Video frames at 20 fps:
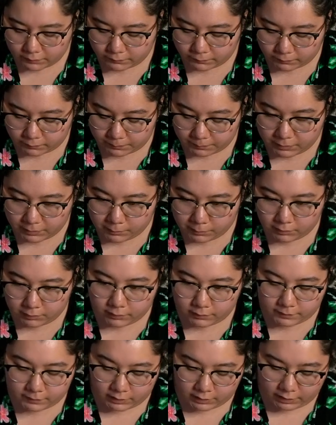for people
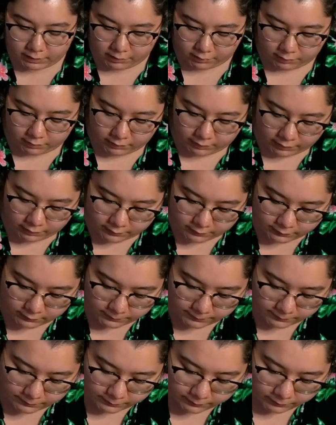of the higher class
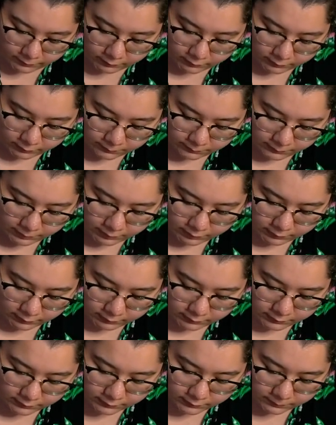
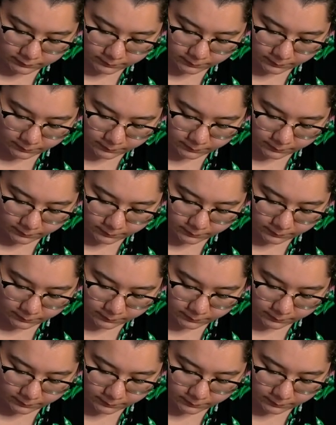because